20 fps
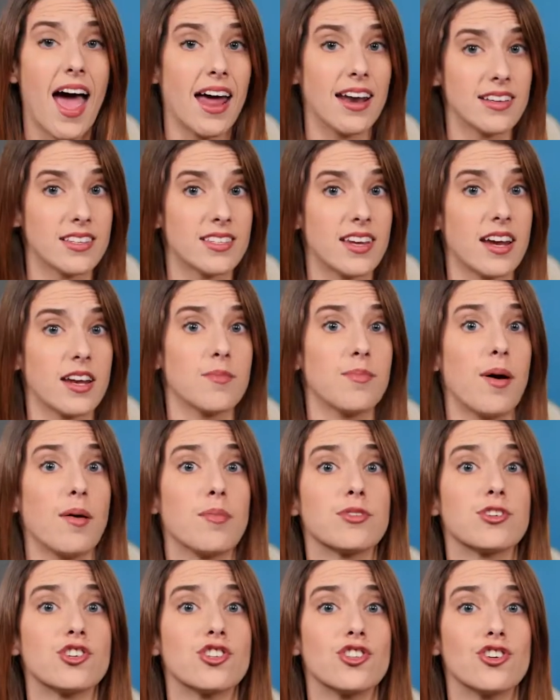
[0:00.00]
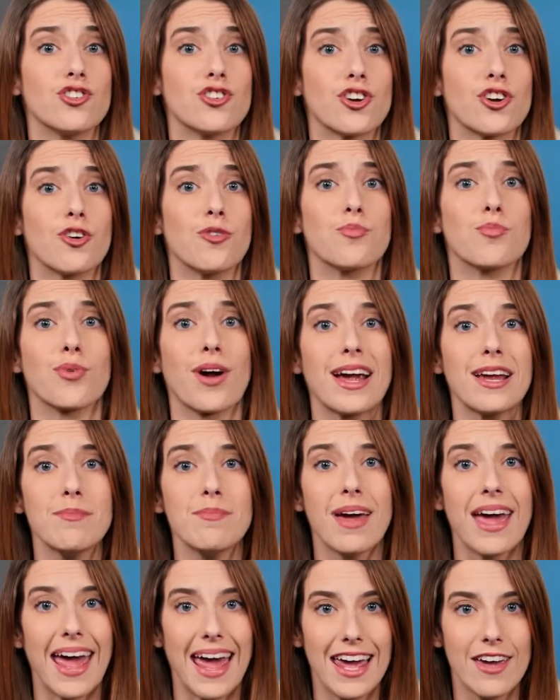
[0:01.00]
And a study published in the journal Brain
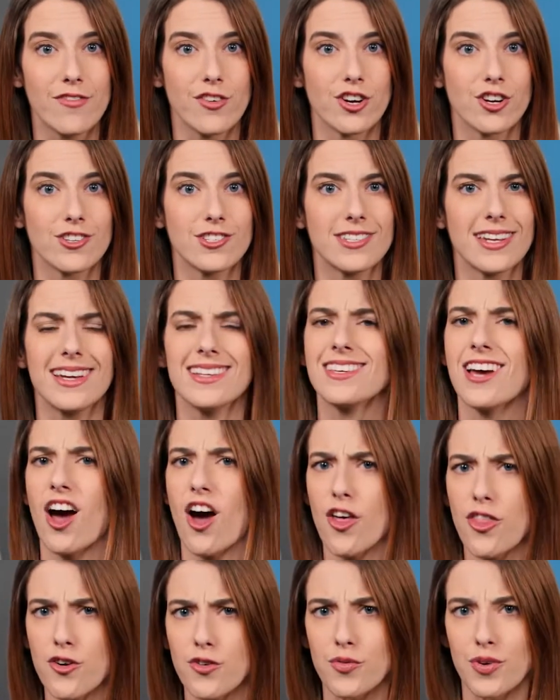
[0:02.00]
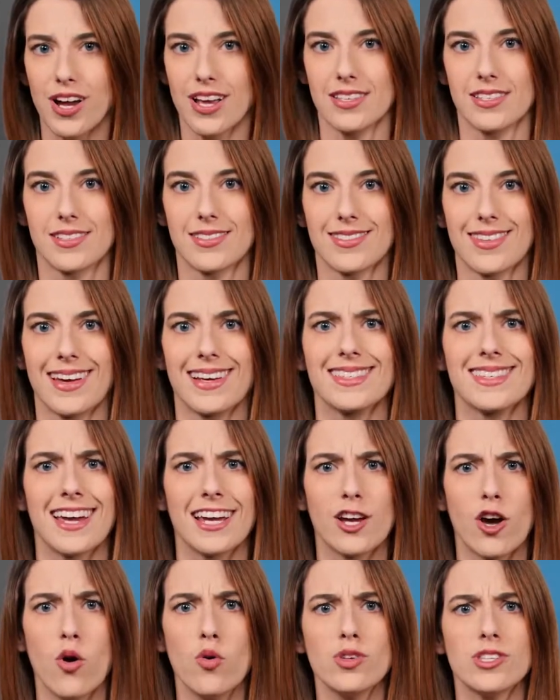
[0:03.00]
Behavior states other risks, like
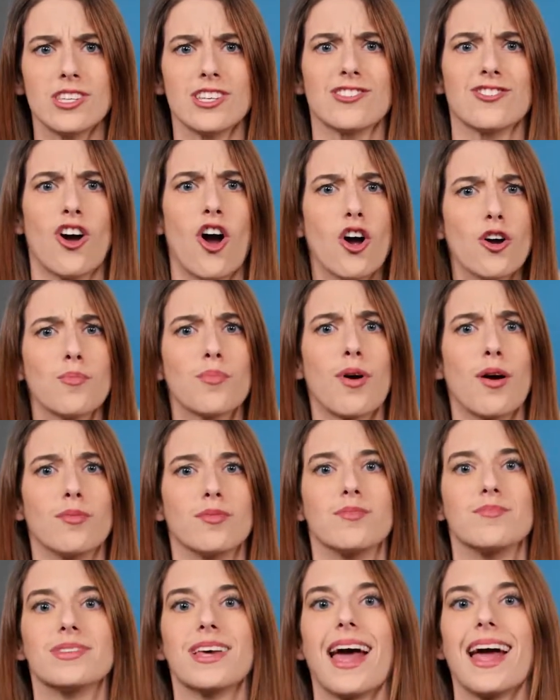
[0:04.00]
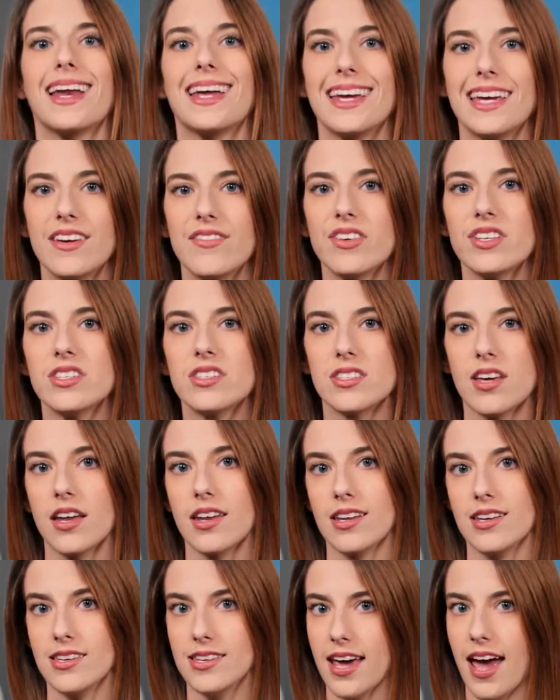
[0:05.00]
psychosis, heart problems, and even
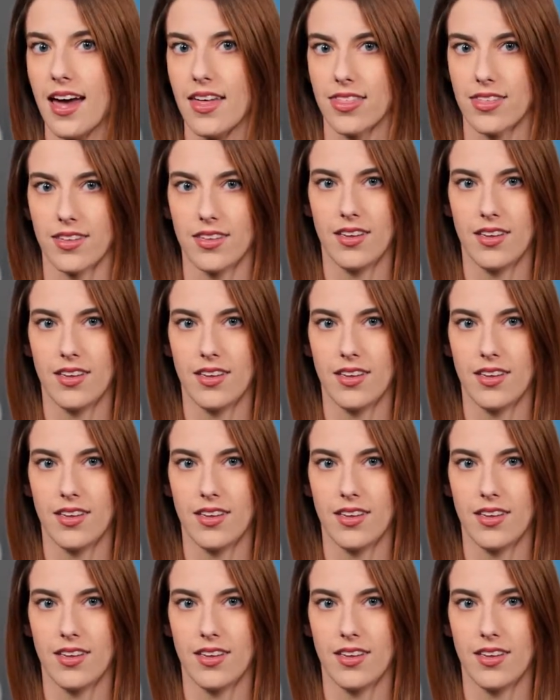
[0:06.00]
sudden death.